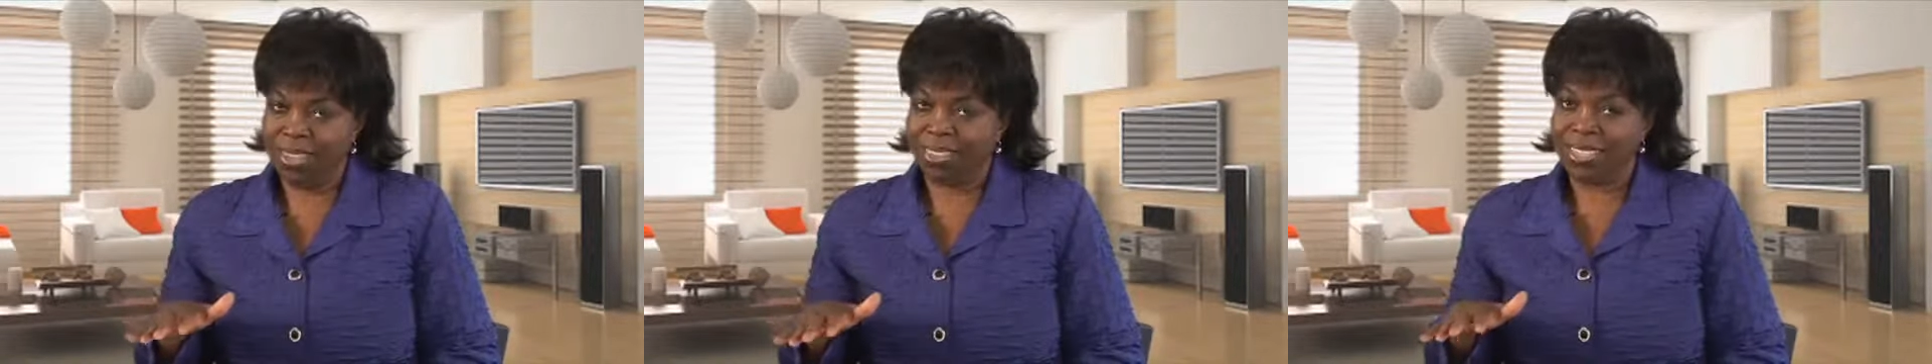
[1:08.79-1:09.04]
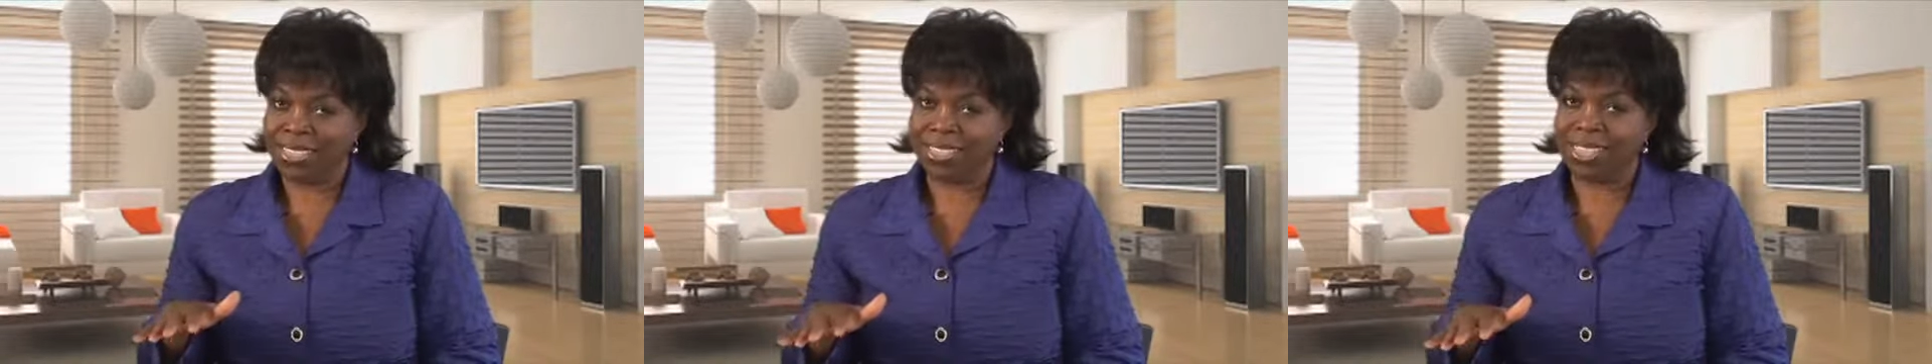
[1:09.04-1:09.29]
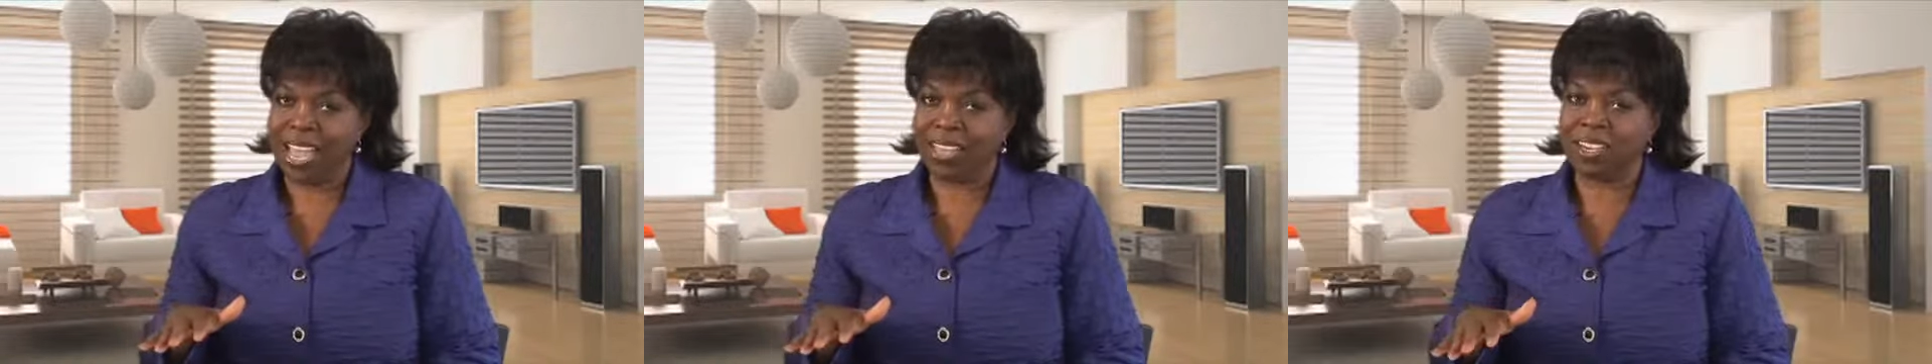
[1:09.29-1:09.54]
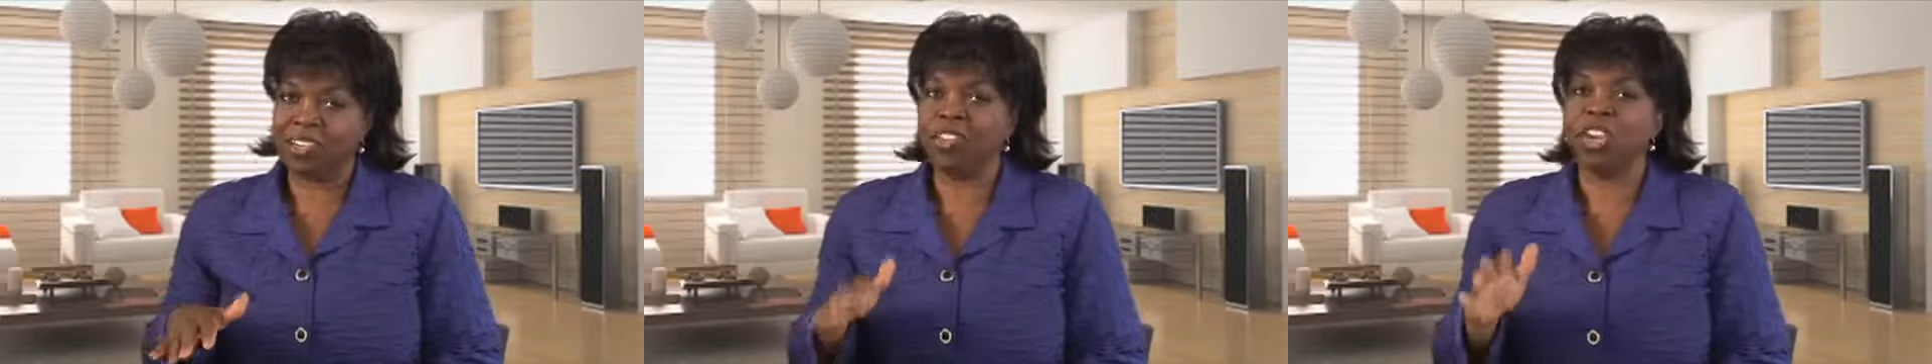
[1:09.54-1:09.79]
This is not
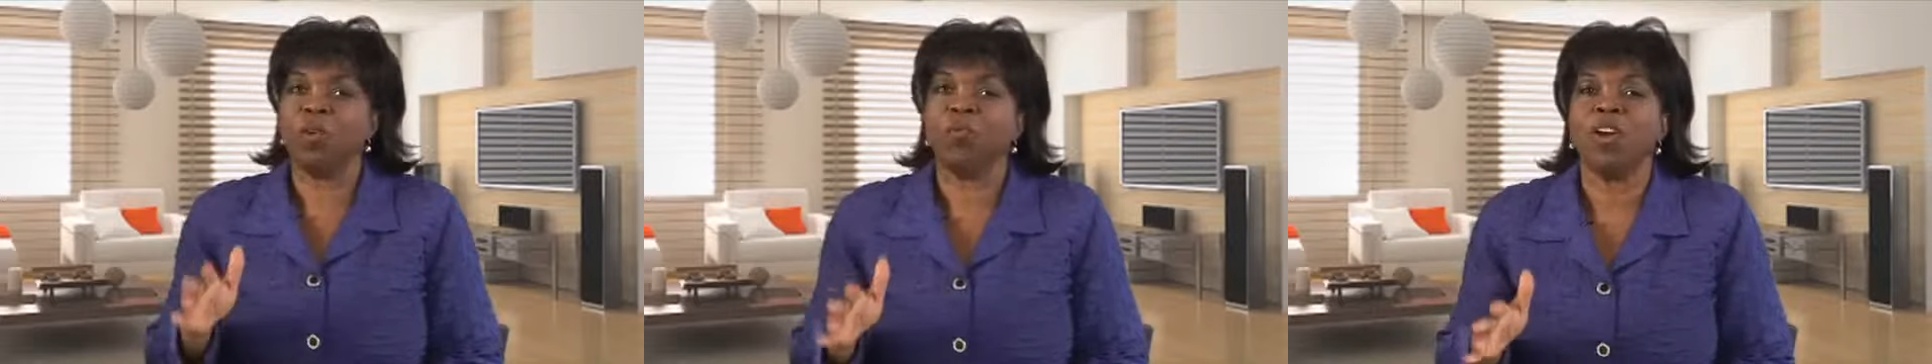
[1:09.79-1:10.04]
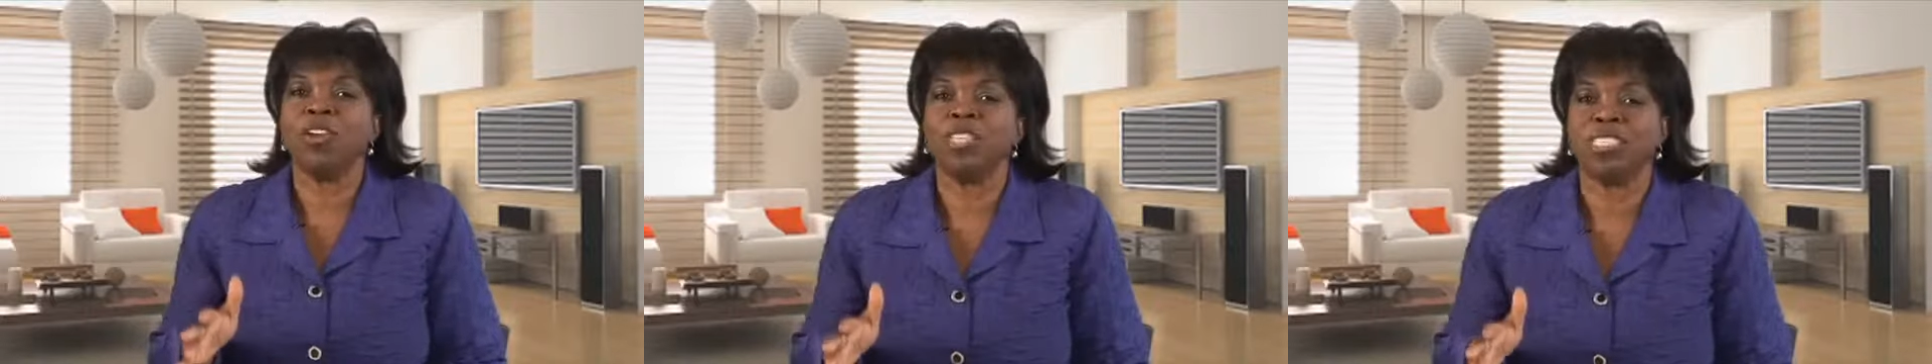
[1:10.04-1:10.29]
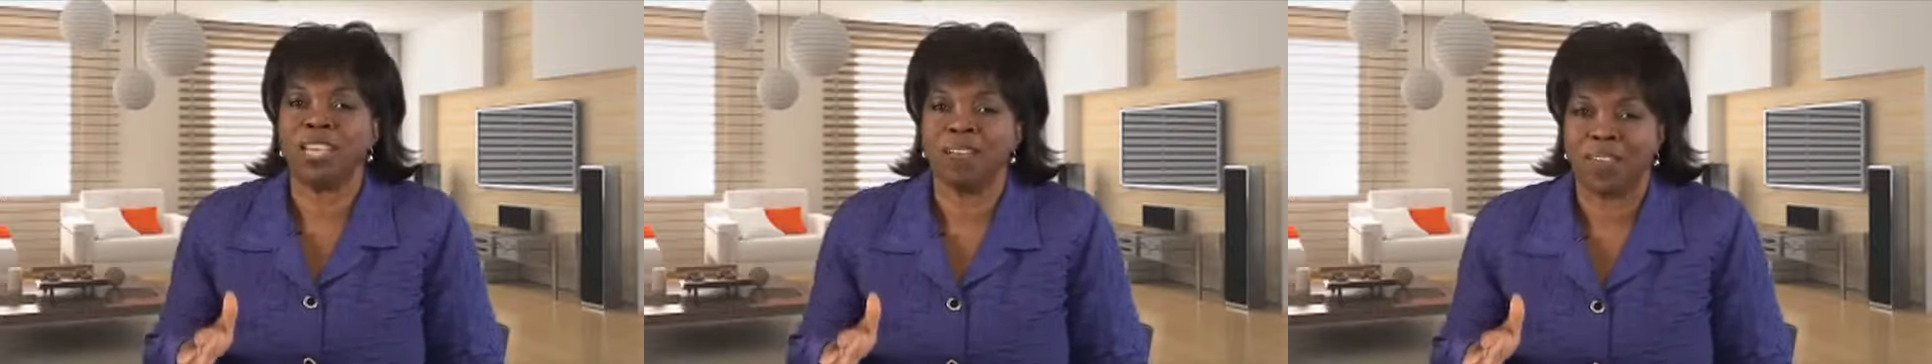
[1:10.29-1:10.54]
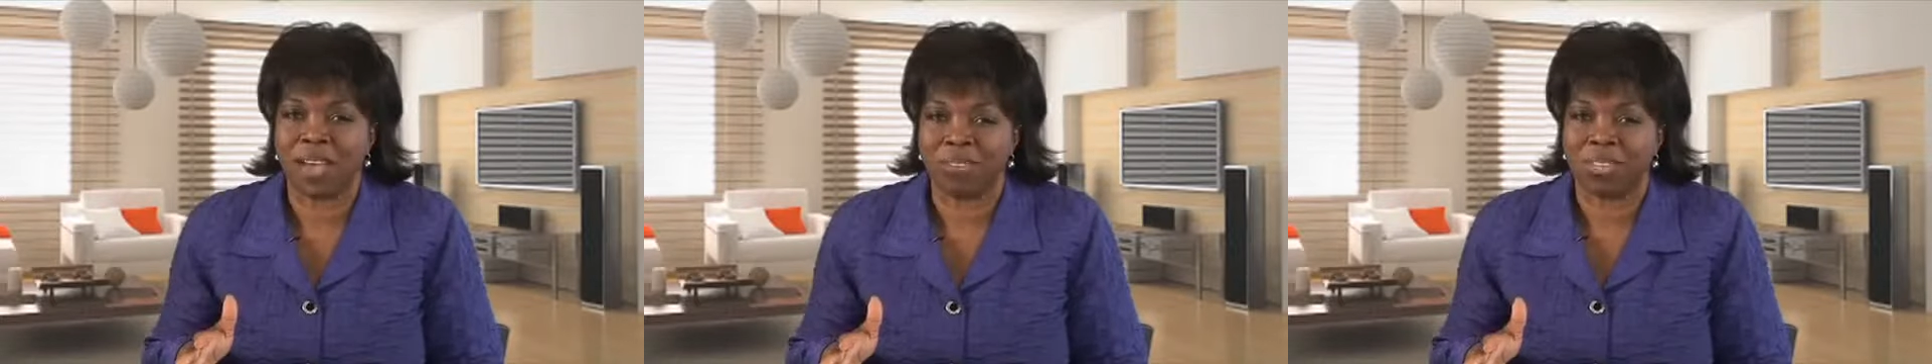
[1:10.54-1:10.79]
good. You're going to wear yourself
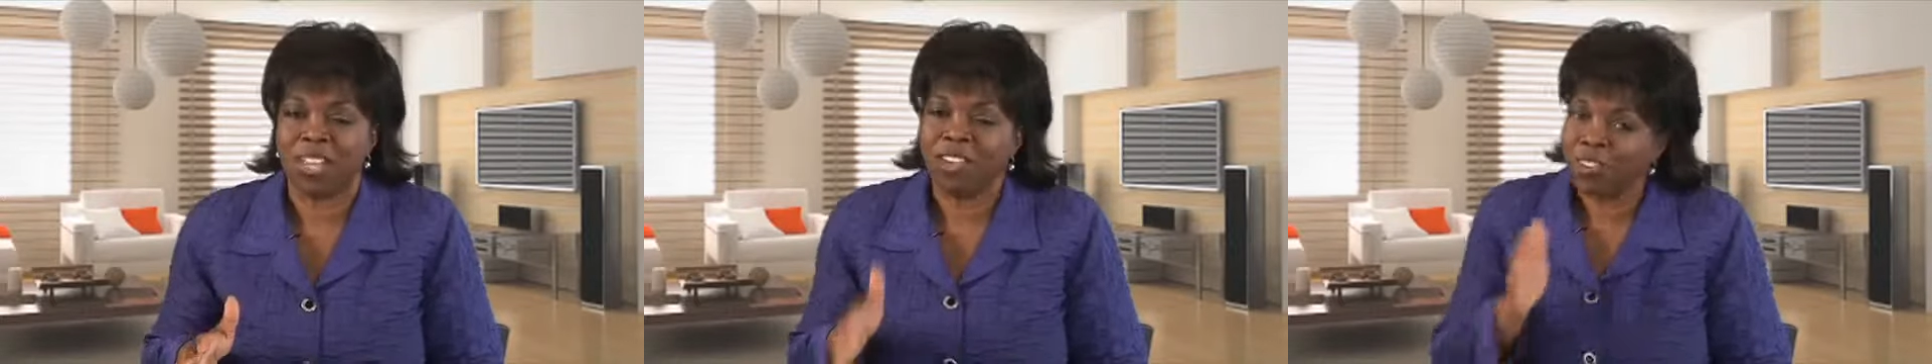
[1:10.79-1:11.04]
out.